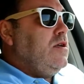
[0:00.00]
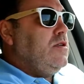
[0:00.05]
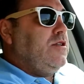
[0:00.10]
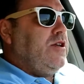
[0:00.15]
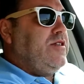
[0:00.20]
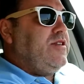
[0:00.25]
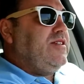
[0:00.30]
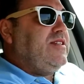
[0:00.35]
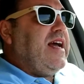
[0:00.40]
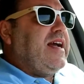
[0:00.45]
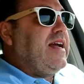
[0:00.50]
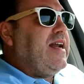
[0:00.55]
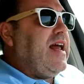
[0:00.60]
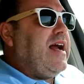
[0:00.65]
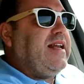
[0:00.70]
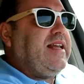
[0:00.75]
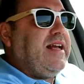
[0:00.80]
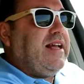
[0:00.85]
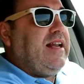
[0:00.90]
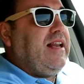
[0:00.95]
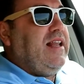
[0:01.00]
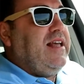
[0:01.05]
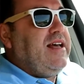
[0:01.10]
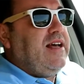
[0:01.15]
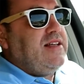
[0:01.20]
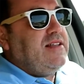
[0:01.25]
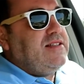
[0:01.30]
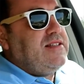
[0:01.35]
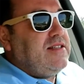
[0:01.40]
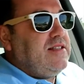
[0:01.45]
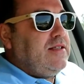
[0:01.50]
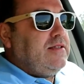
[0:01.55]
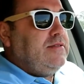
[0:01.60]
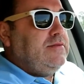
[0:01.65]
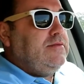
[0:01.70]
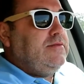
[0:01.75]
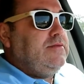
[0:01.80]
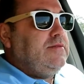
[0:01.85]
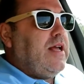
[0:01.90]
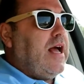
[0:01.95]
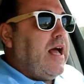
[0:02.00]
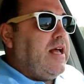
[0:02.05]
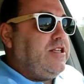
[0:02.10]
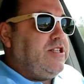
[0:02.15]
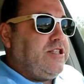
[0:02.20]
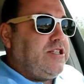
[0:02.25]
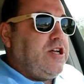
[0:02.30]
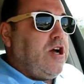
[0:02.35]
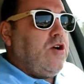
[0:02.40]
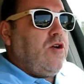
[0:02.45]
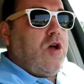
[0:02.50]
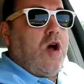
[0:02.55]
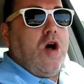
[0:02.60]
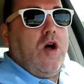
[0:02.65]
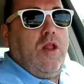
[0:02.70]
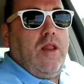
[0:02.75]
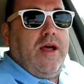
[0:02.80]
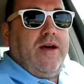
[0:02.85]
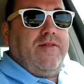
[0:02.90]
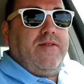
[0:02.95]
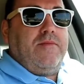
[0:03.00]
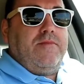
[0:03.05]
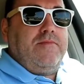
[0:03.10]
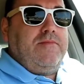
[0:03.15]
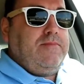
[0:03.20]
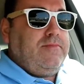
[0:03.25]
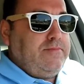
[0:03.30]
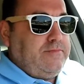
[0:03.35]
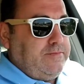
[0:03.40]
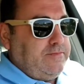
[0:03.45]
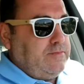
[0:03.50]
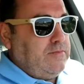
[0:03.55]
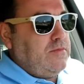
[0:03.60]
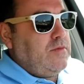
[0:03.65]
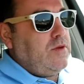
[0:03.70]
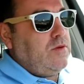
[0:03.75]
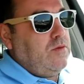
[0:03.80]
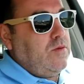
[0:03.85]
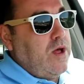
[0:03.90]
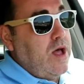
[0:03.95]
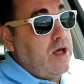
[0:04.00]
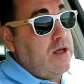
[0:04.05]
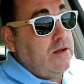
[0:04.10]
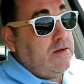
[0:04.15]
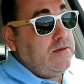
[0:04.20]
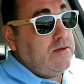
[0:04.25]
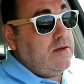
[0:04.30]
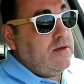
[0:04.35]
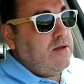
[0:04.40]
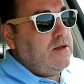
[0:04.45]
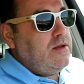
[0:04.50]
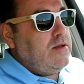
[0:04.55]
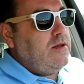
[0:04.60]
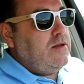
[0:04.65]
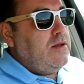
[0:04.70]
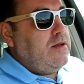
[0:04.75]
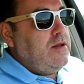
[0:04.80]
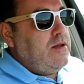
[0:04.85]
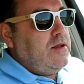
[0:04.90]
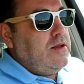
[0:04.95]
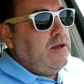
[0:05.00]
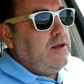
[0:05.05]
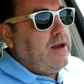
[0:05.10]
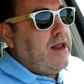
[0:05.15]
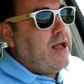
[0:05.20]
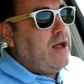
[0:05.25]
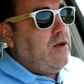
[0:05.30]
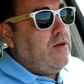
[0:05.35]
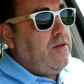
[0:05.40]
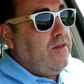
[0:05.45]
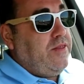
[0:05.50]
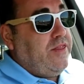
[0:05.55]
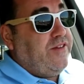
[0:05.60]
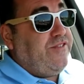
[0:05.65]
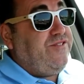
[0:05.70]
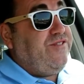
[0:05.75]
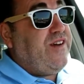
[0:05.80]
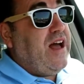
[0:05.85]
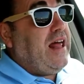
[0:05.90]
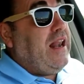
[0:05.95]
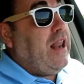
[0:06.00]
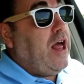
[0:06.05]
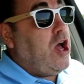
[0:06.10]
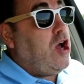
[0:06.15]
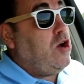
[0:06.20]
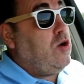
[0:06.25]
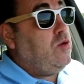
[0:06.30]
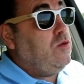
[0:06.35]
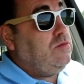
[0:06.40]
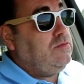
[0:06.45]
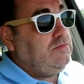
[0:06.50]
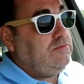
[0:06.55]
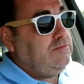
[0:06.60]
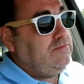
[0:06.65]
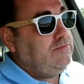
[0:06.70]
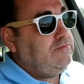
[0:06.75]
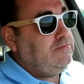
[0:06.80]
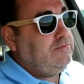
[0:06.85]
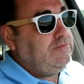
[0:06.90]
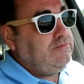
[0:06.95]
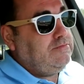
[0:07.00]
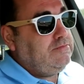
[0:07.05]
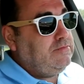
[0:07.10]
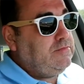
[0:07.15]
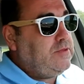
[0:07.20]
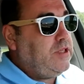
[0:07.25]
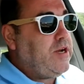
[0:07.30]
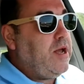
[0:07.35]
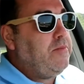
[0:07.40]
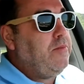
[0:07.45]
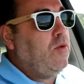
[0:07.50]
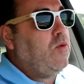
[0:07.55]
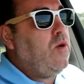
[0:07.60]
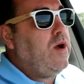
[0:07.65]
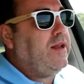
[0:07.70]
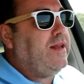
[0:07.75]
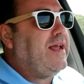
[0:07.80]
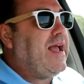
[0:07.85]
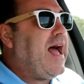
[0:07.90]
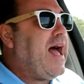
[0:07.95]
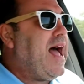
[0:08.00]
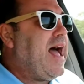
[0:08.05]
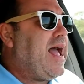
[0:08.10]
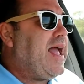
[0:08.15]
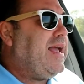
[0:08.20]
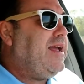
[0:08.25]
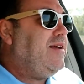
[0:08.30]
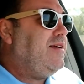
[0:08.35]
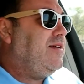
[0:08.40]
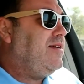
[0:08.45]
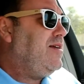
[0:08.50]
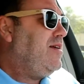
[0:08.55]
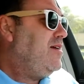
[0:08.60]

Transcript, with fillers: So the second I get a list, I just go to all of them. Well, now the fellow, the number one guy,